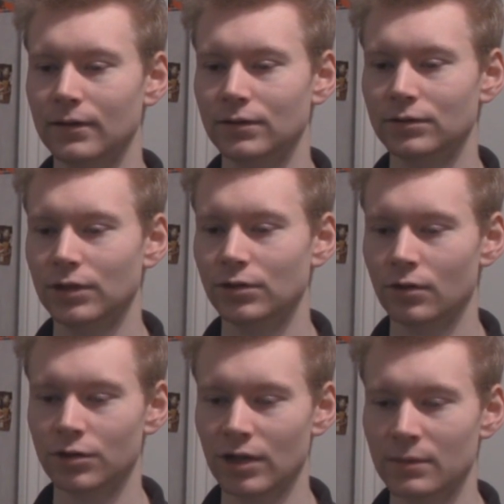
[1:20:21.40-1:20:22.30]
J.
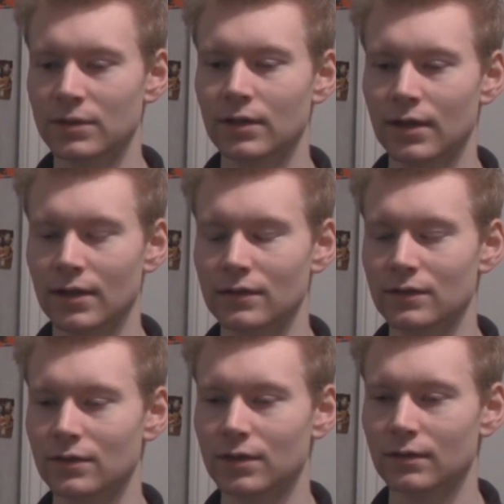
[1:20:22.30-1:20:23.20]
Jonah Jameson
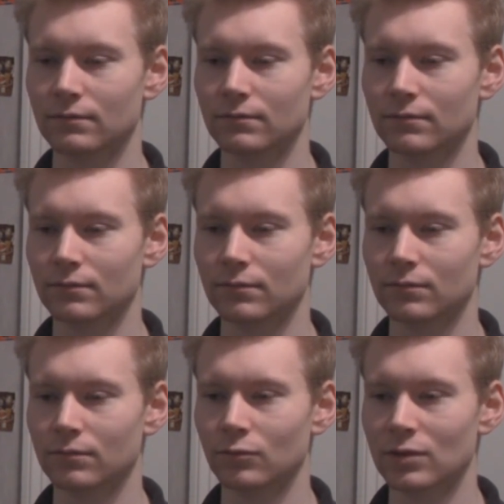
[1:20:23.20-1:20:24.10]
has
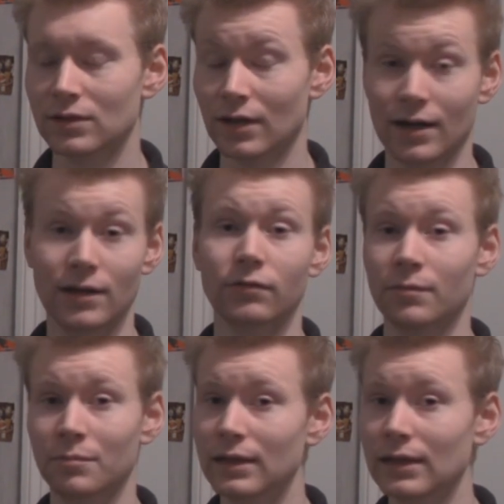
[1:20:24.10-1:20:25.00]
resigned from
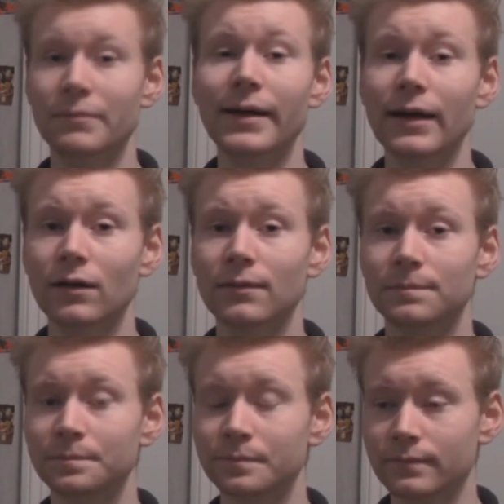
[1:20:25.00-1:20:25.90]
being mayor.
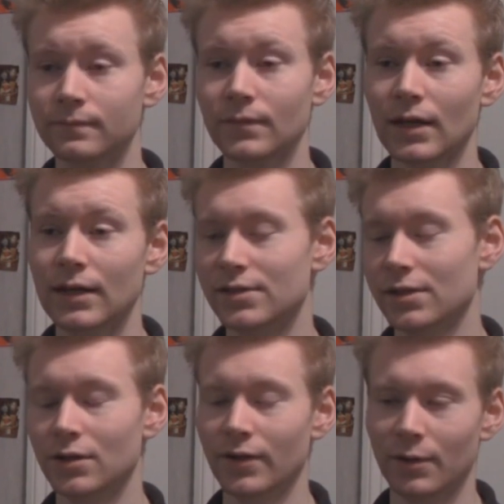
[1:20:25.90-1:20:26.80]
He says,
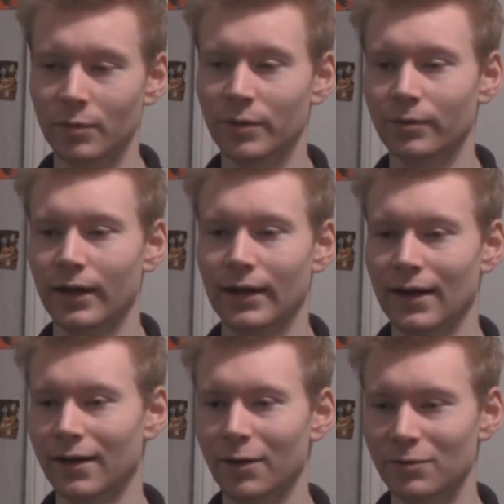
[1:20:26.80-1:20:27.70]
you know, that would have been great had
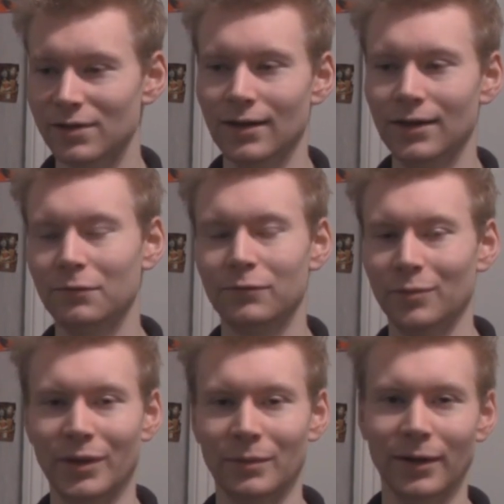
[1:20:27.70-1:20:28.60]
I not resigned from
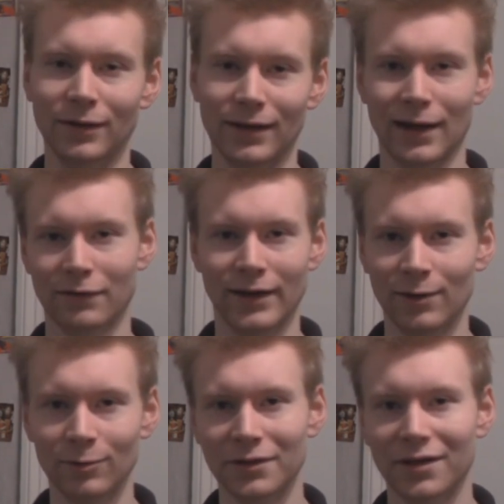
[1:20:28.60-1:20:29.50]
being mayor like half an
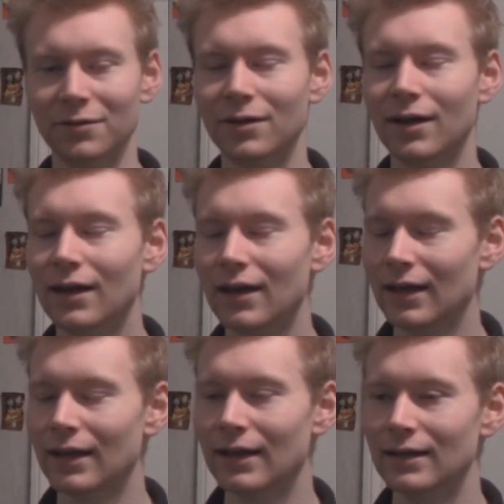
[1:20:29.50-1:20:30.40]
hour ago.
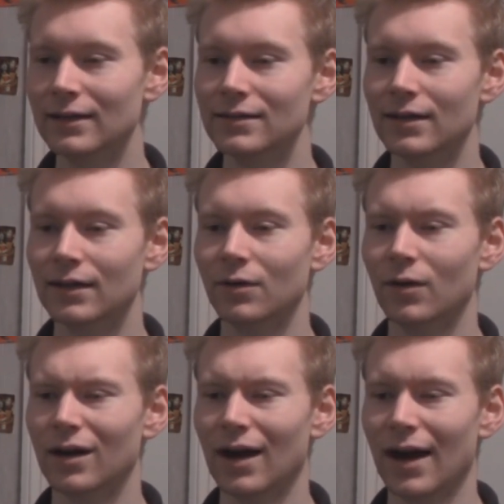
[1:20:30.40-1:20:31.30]
And
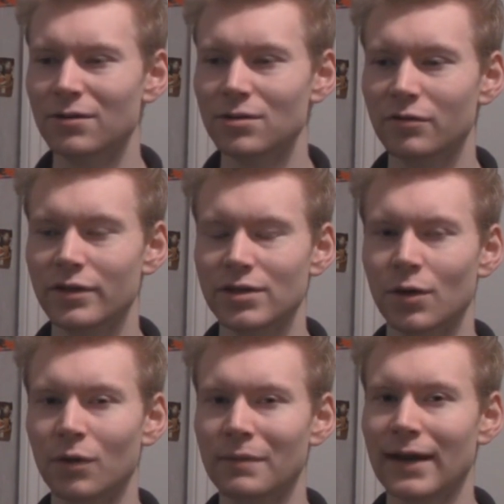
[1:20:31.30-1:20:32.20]
I don't know if he's
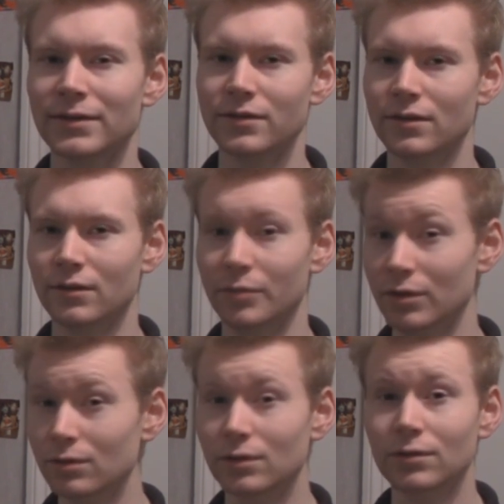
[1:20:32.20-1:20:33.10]
going back to the
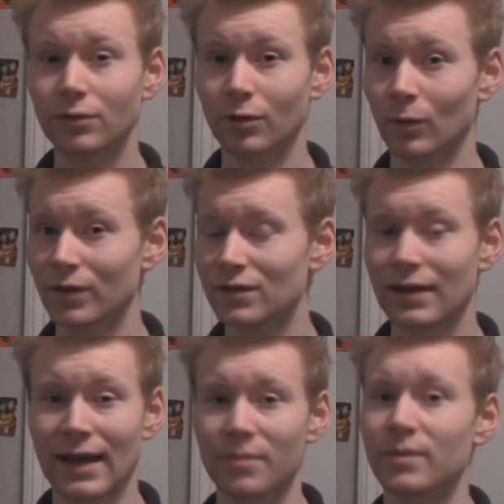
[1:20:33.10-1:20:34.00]
Bugle or what's going to
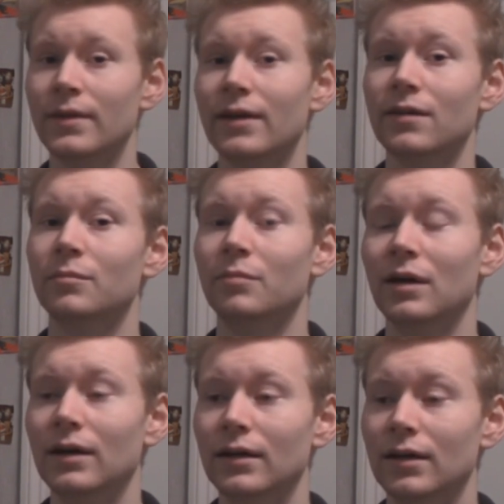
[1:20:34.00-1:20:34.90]
happen there, but